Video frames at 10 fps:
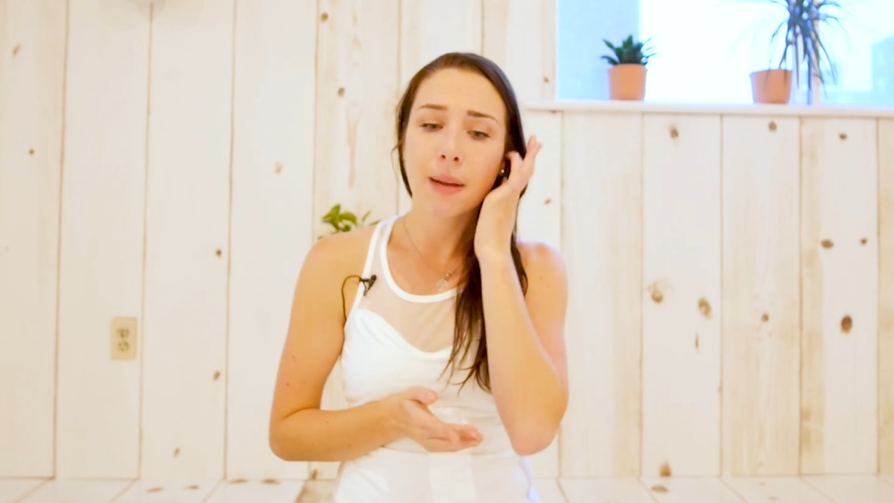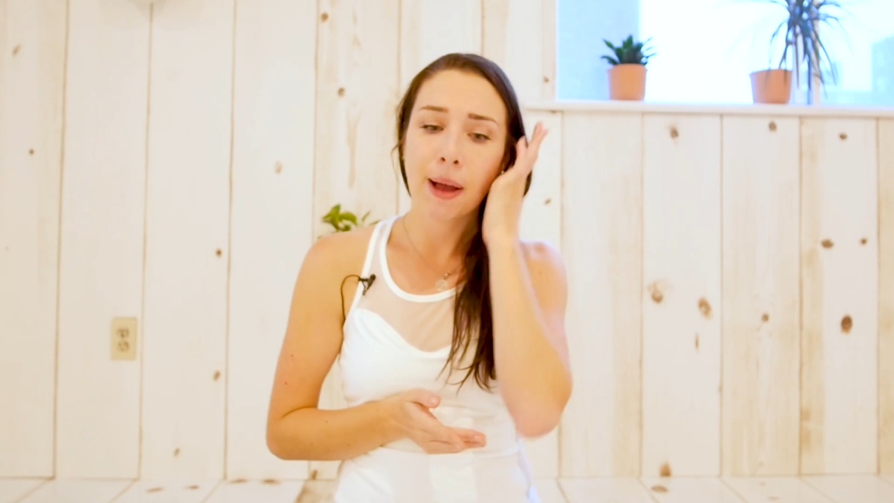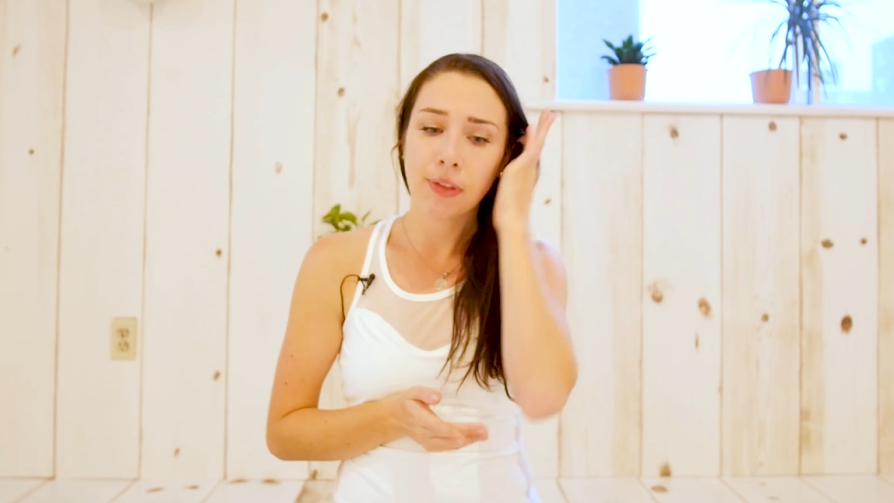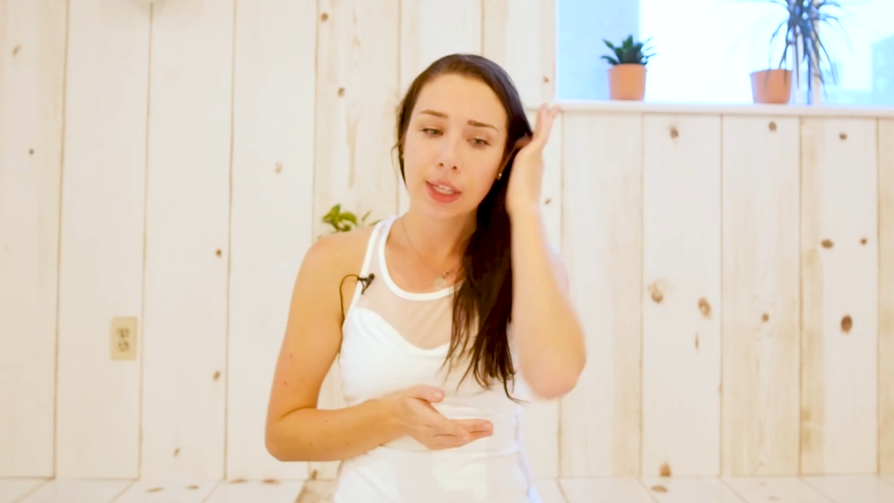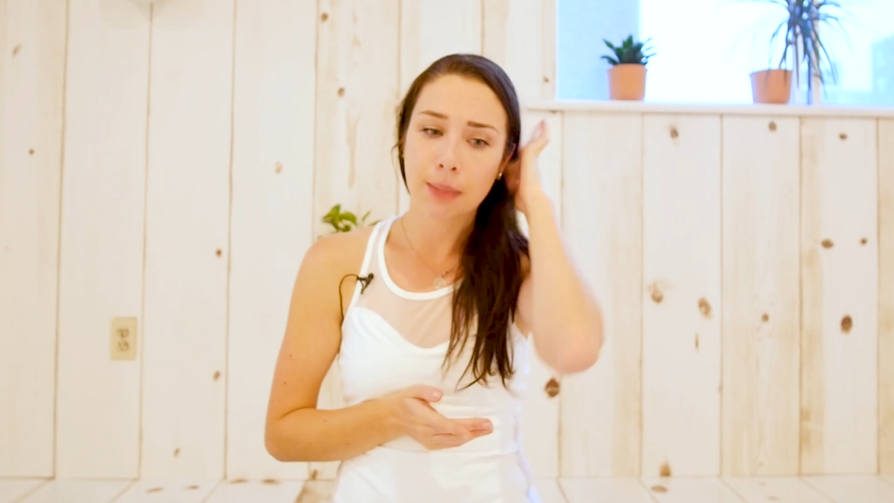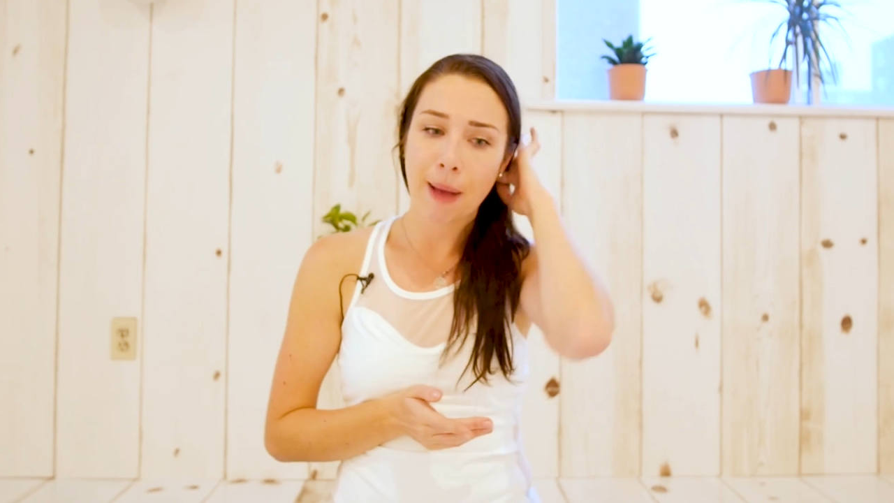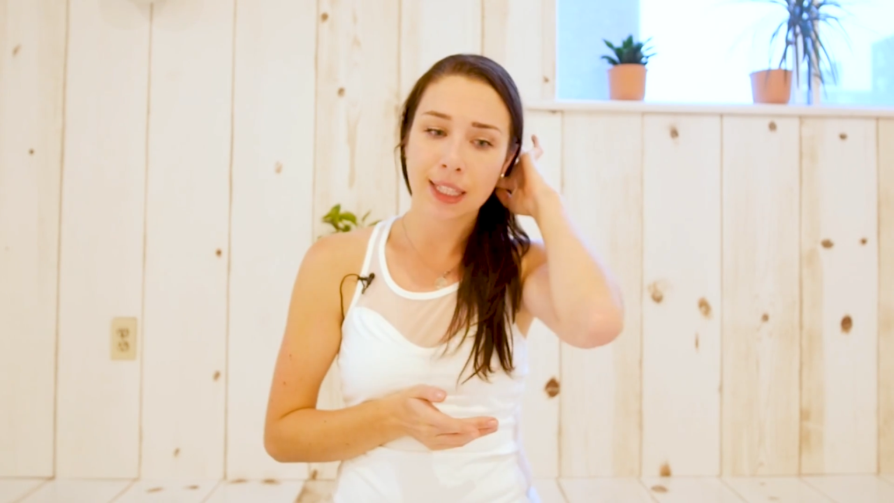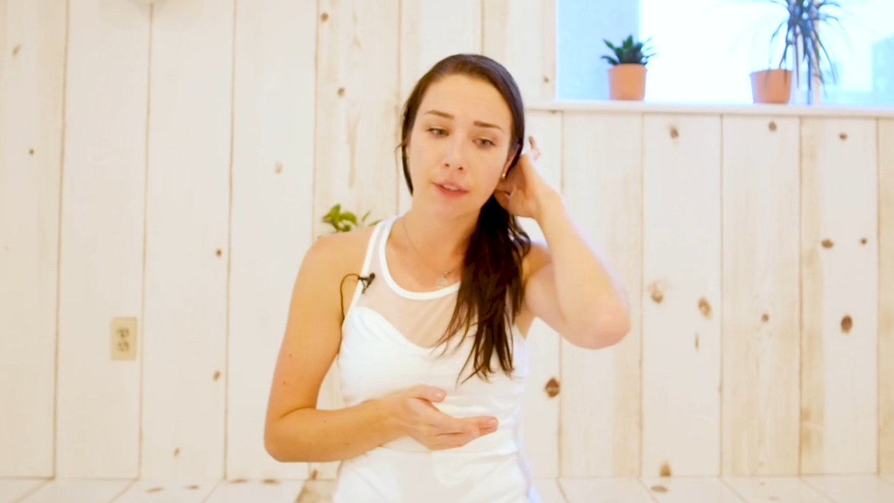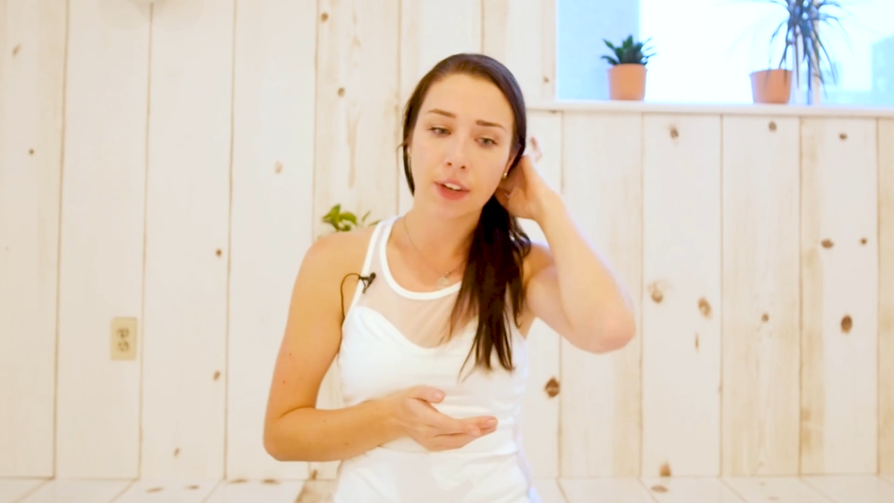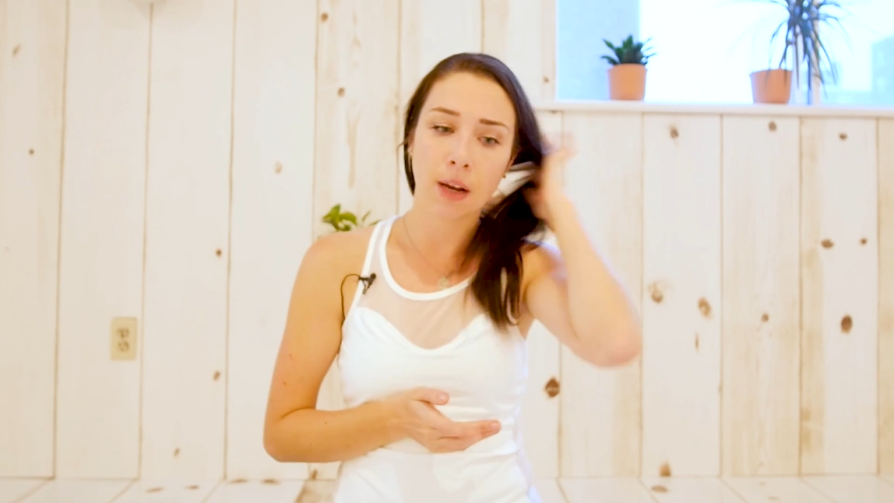about this
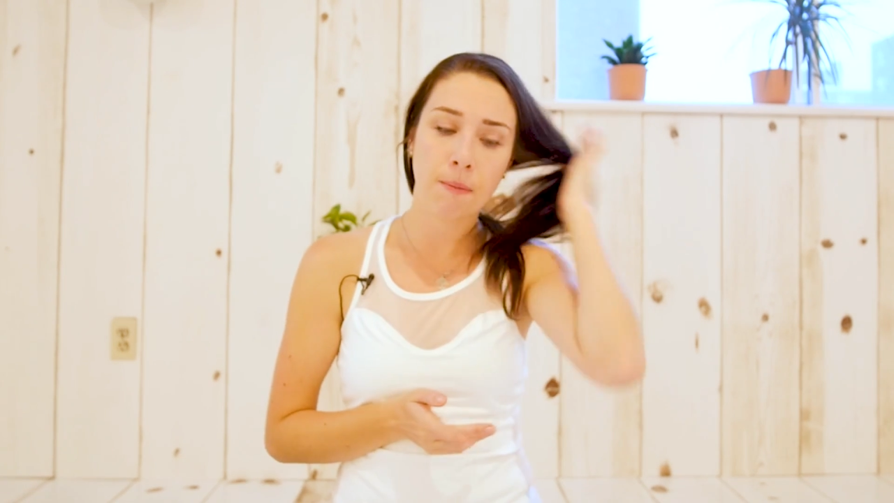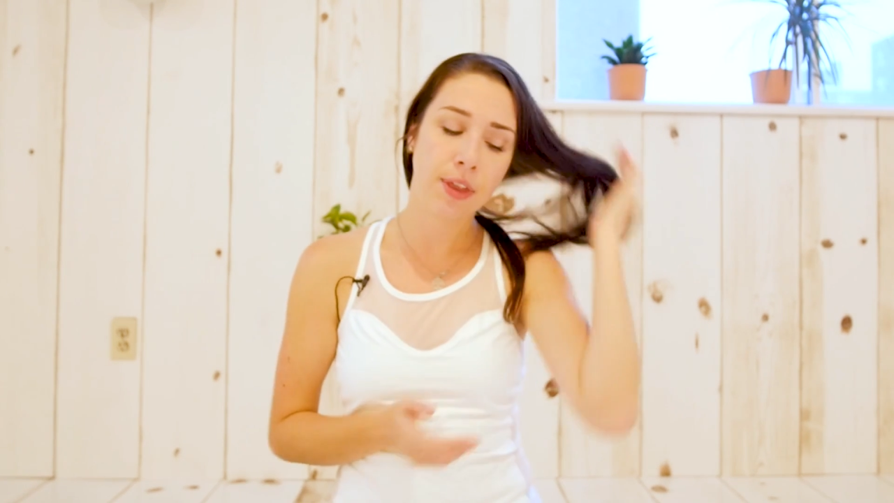passive income